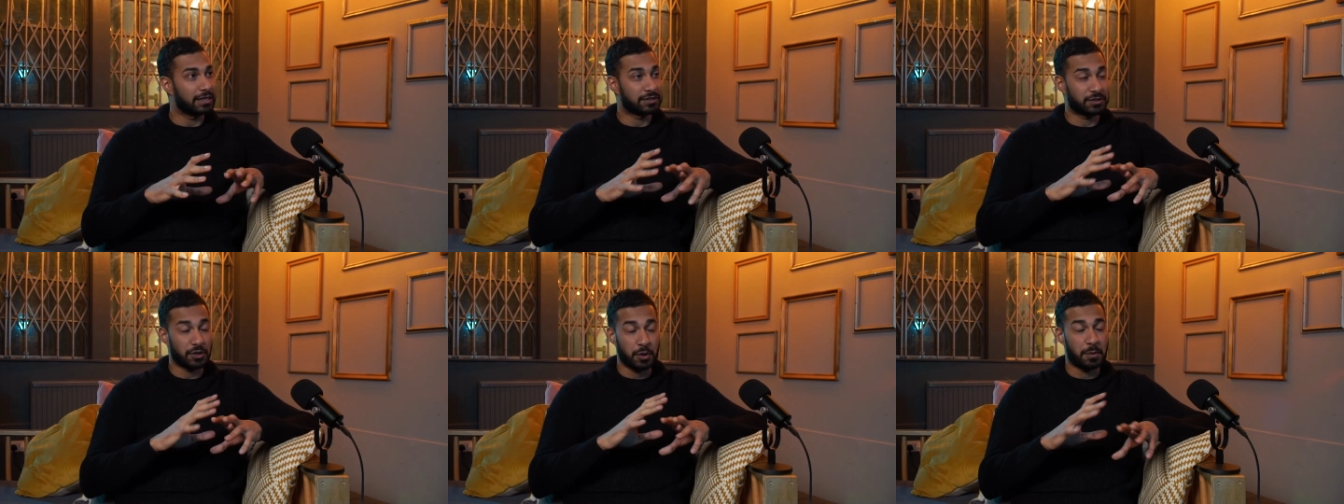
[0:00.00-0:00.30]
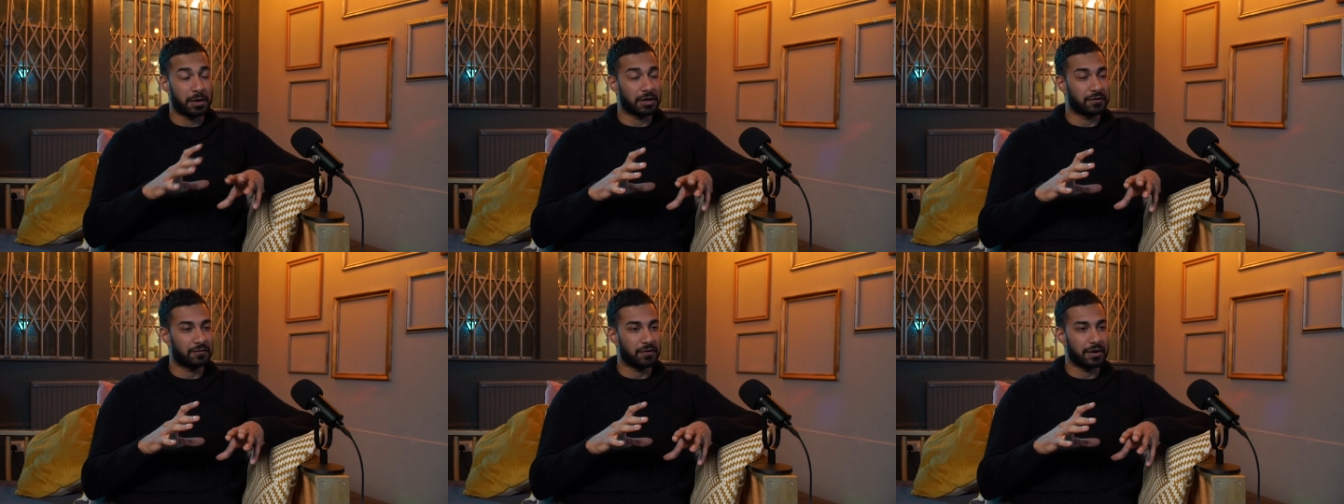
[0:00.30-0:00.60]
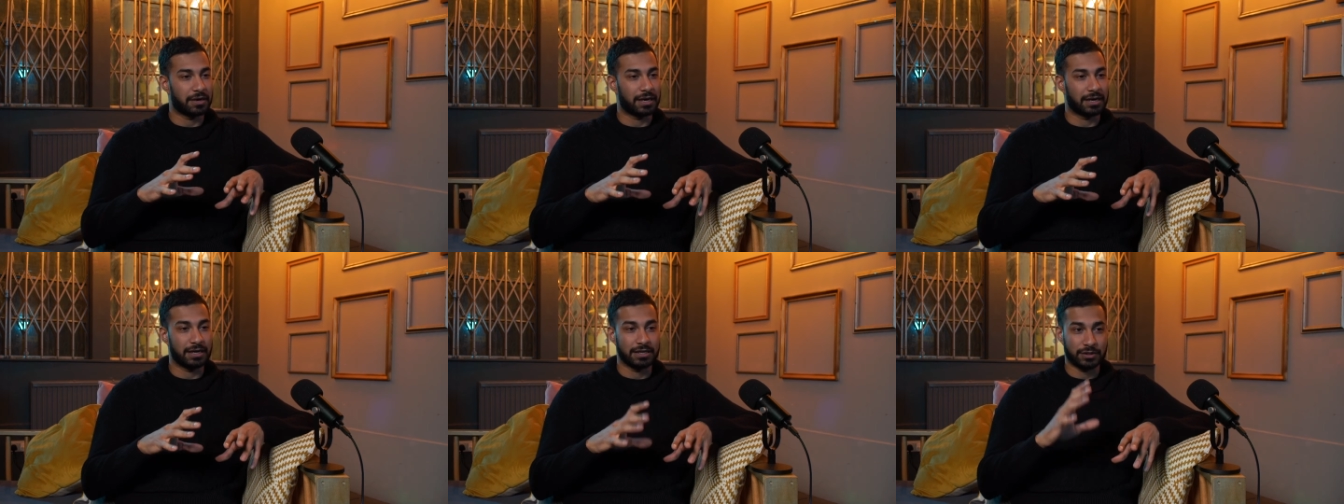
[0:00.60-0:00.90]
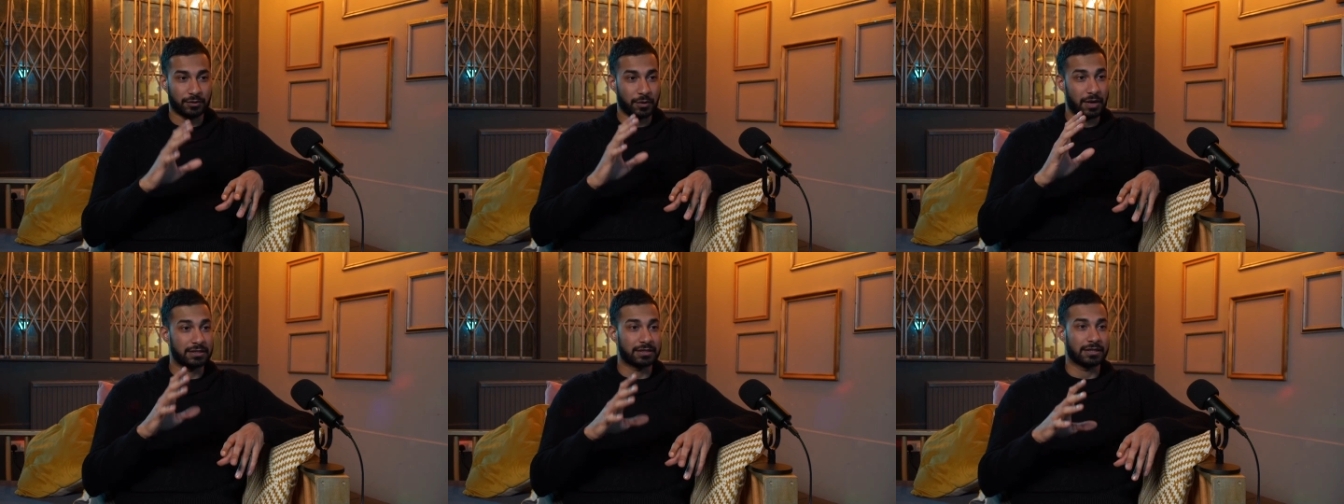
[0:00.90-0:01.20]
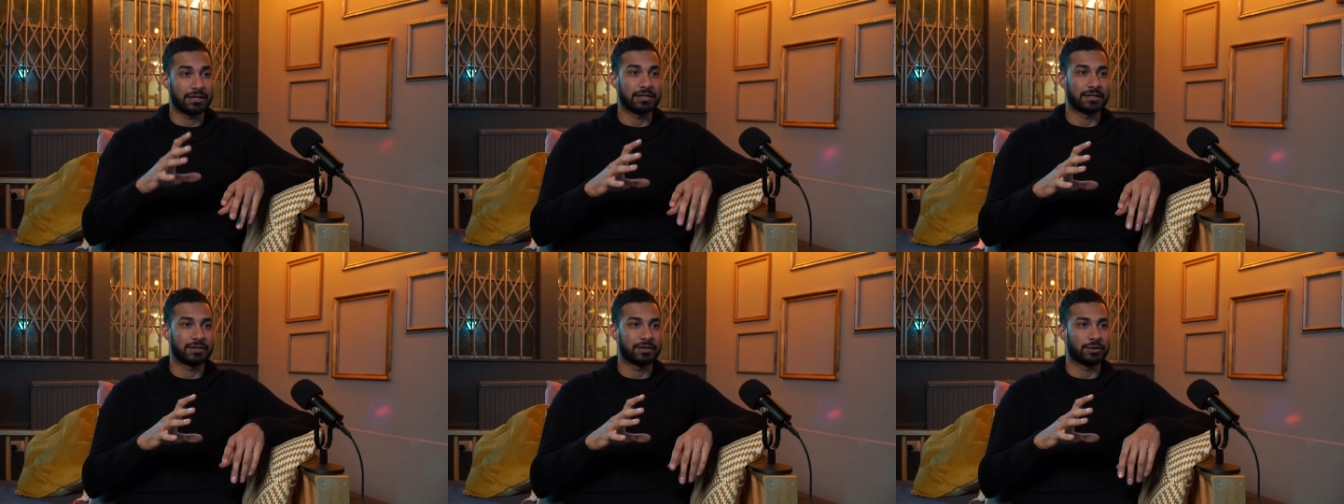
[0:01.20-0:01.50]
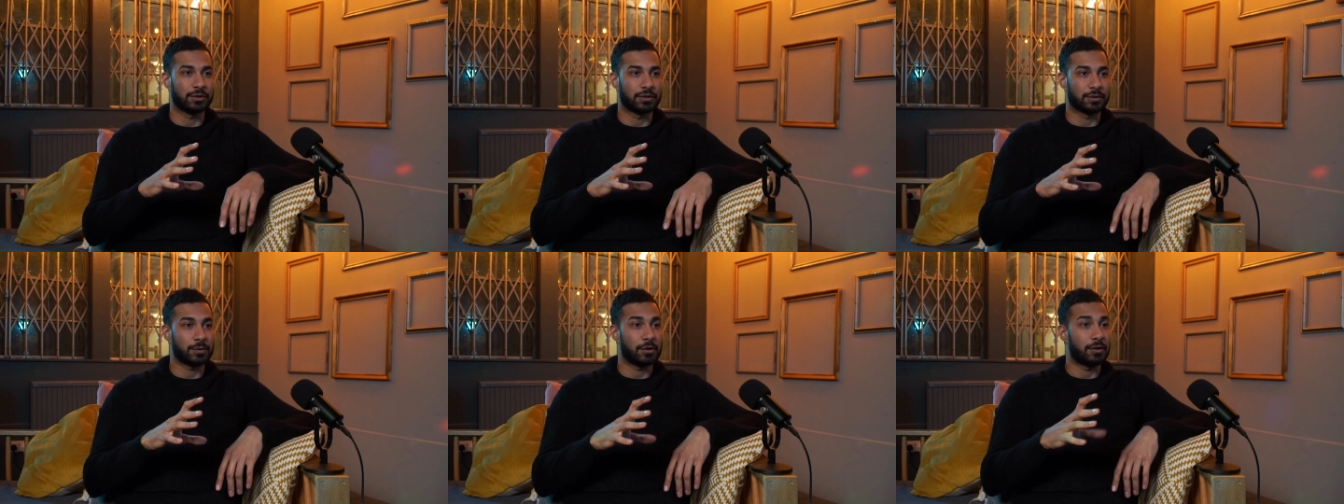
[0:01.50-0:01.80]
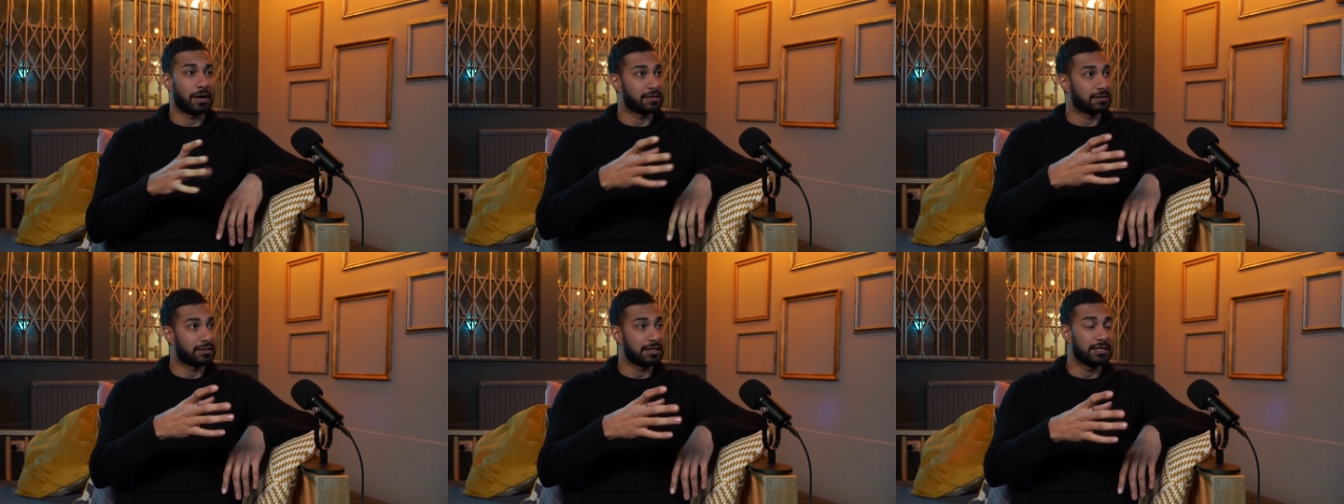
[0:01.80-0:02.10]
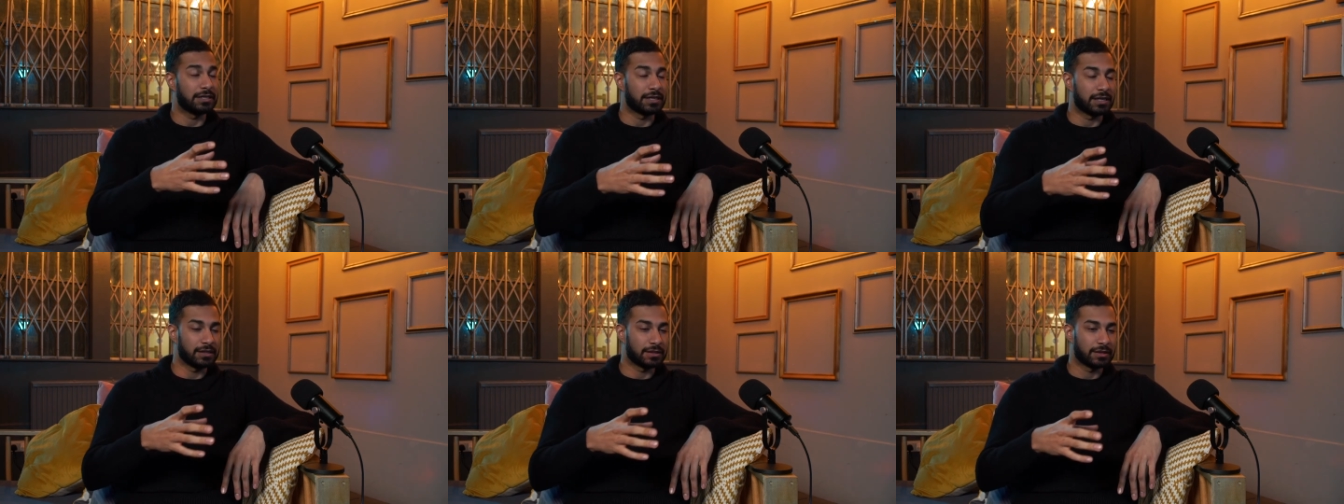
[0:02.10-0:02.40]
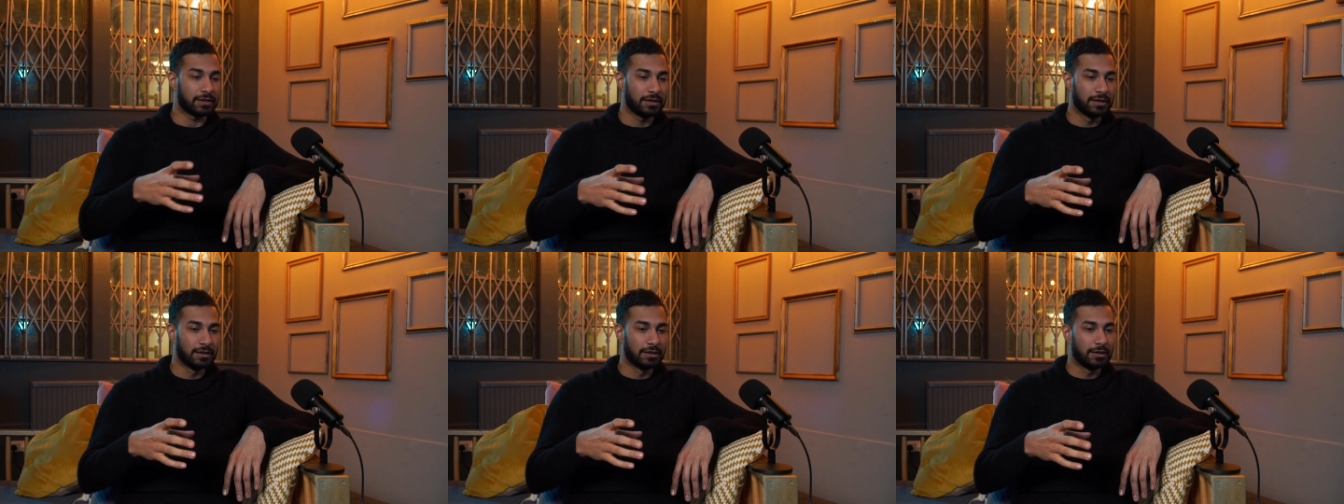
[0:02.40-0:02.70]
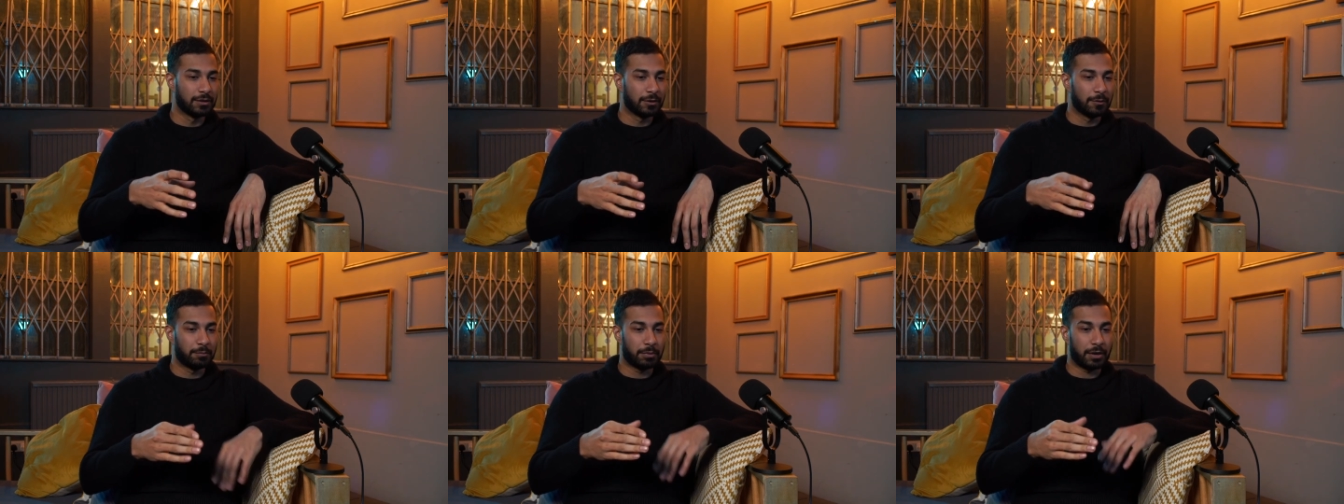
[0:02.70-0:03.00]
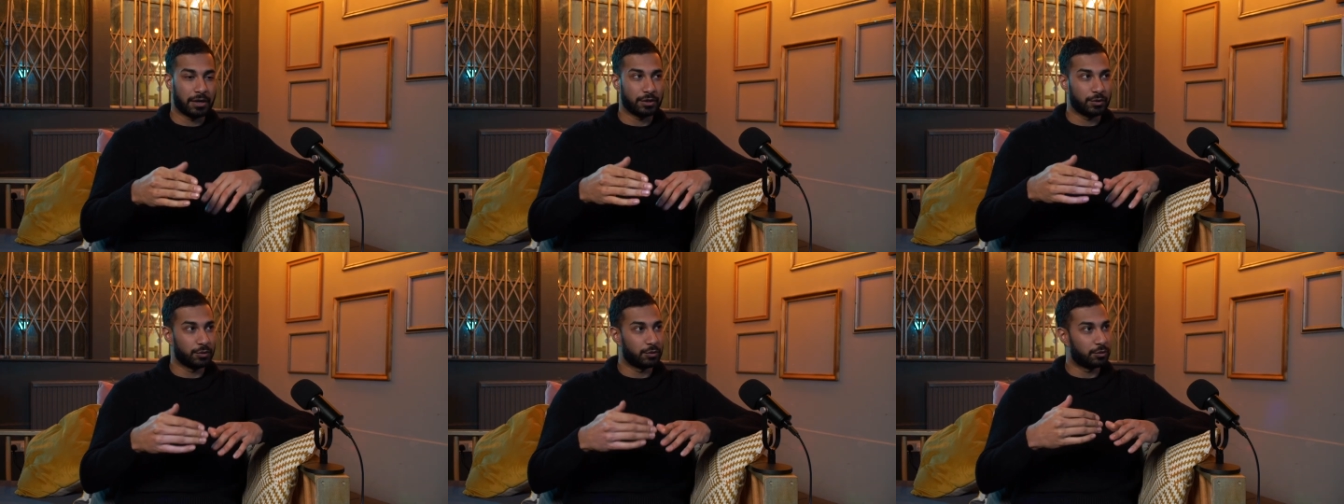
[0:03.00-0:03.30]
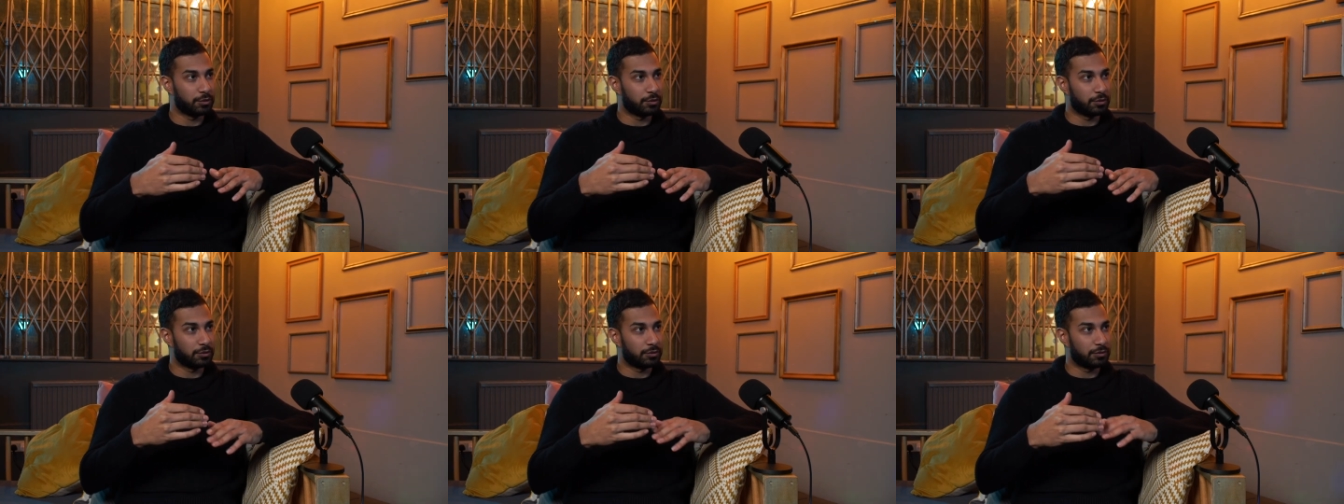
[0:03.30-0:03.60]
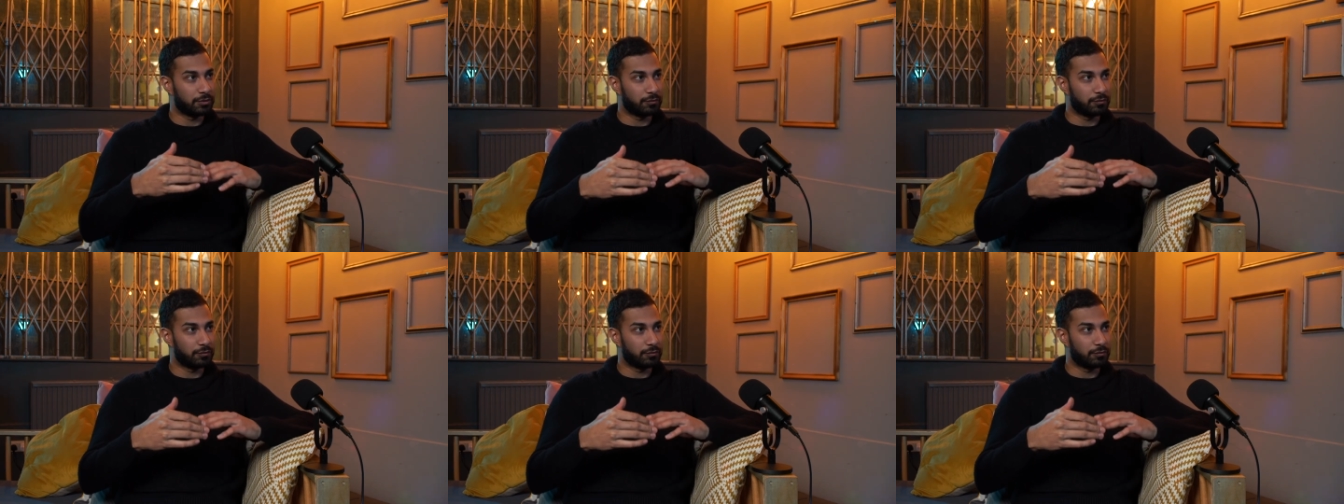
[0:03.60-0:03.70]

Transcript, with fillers: It's so much fun and it's great to listen to as well as DJs. But you're